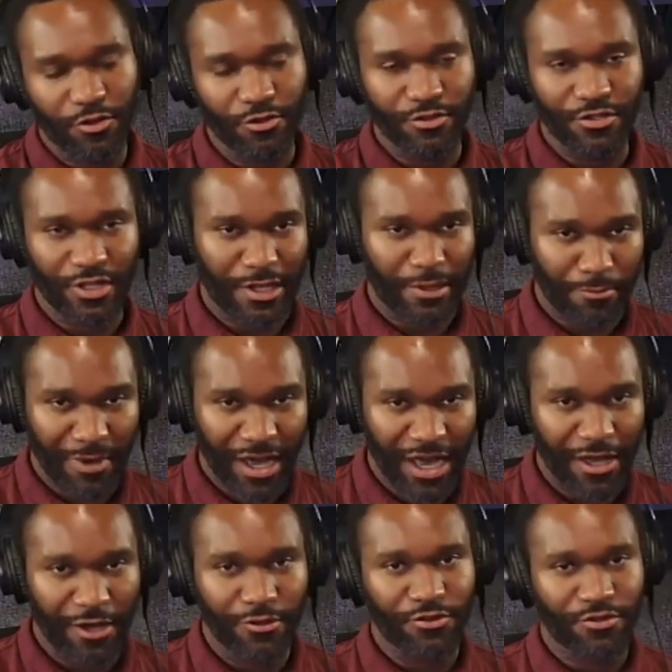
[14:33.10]

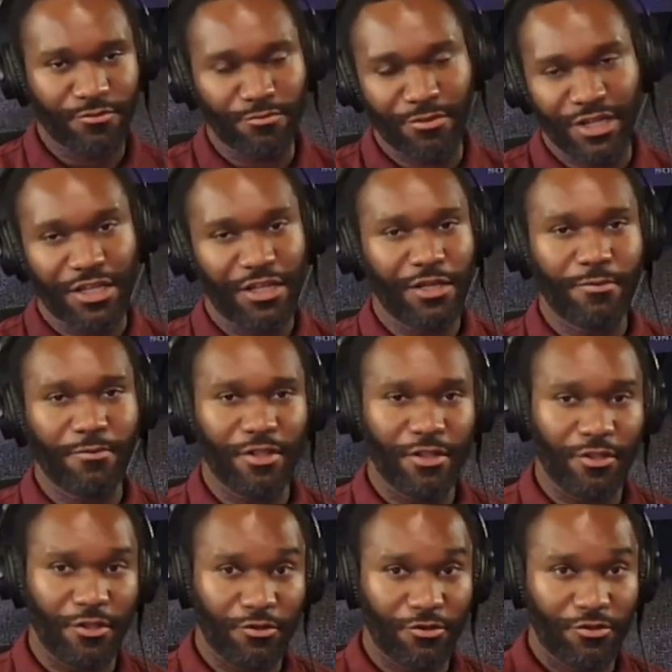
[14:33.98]
mild, there's medium,
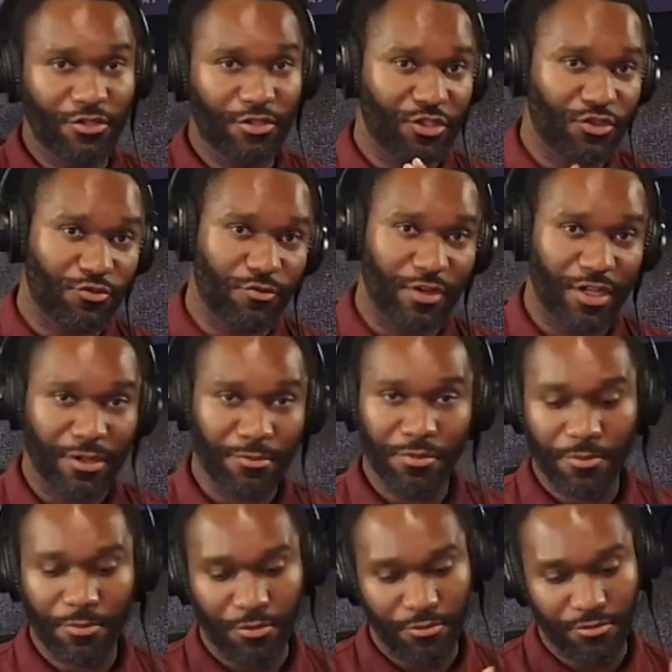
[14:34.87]
and there's extreme.
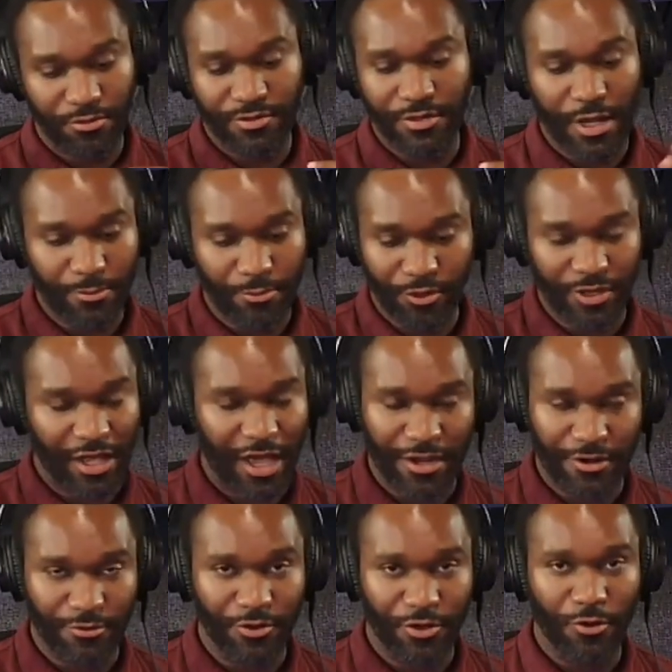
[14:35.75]
People will stop breathing. I
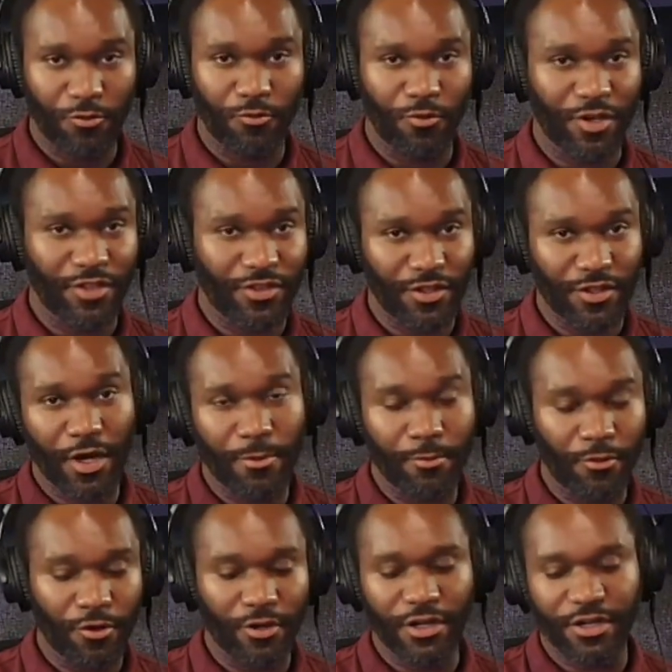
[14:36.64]
don't know what the
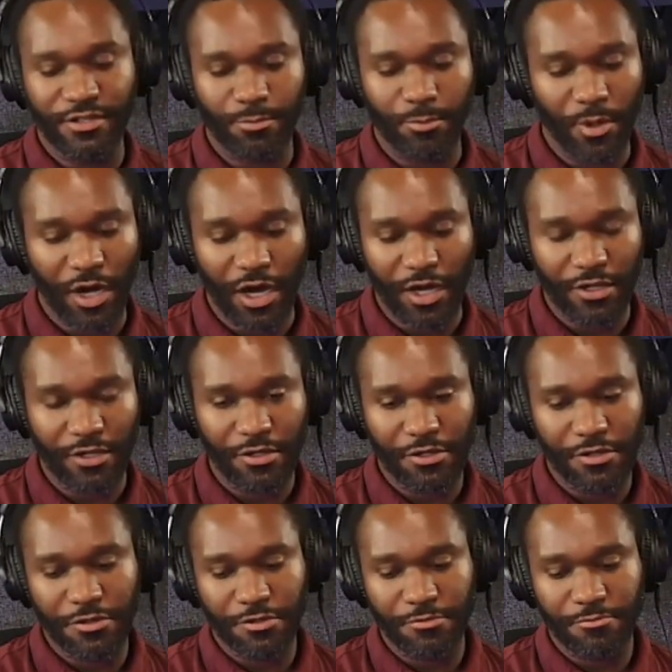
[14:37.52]
number is, but
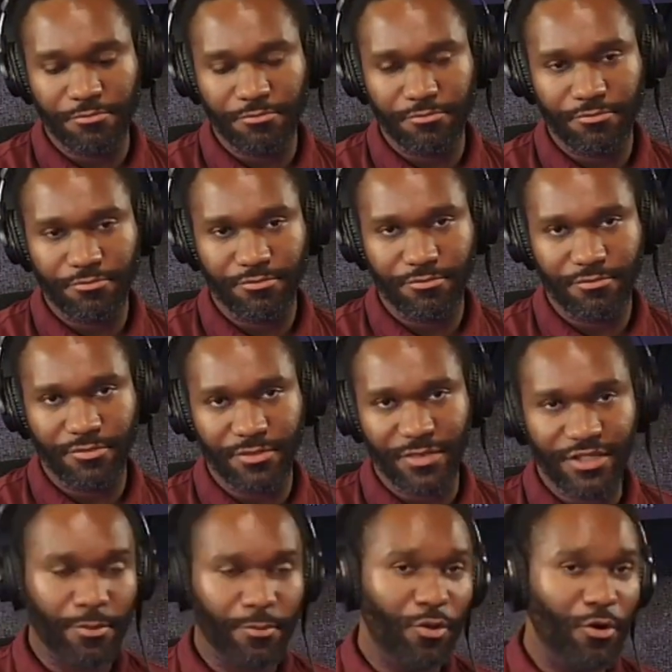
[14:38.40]

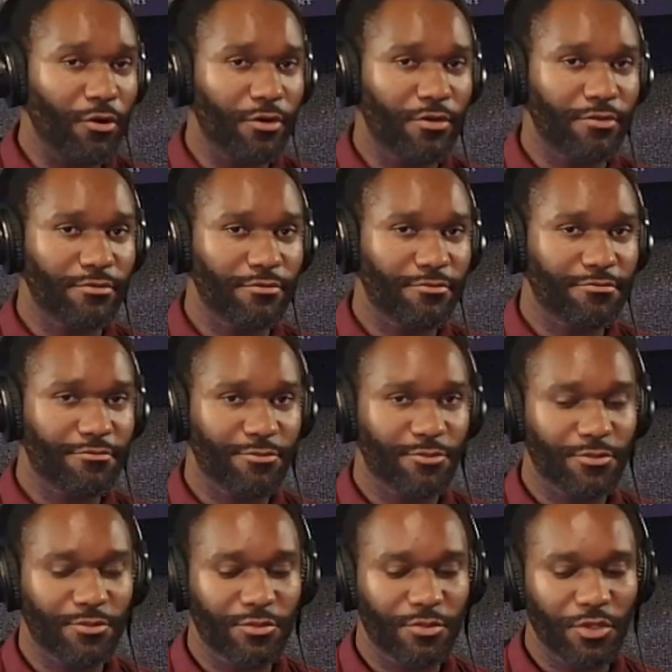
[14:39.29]
it's important.
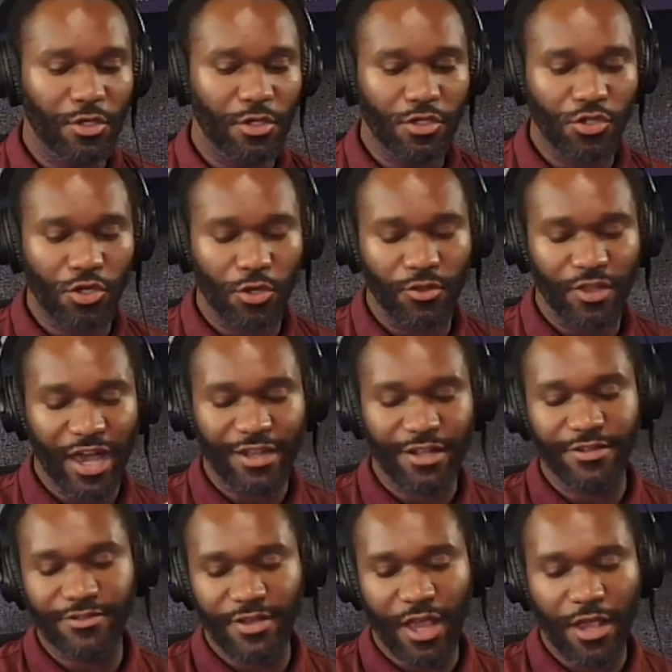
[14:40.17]
So that
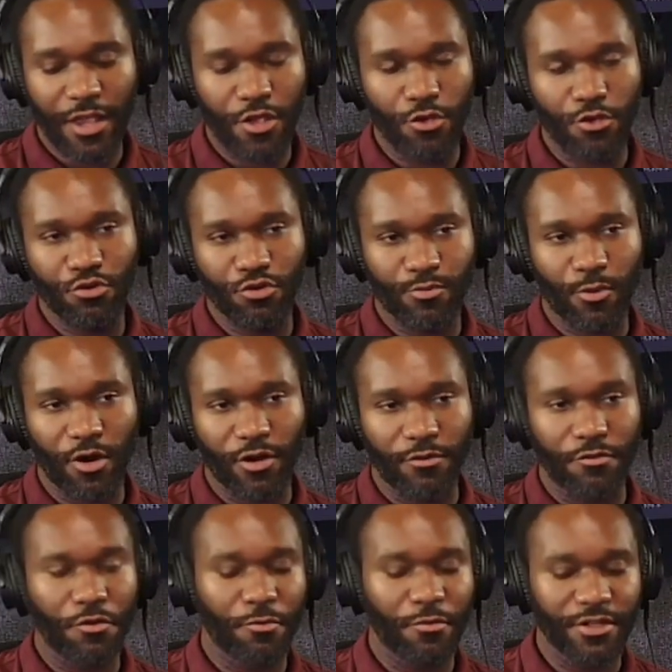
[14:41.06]
is a huge part of
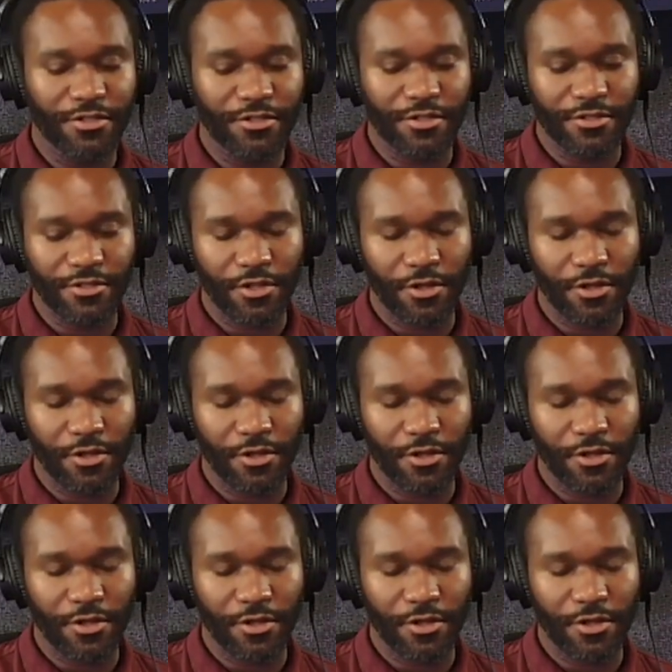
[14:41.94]
your business, though.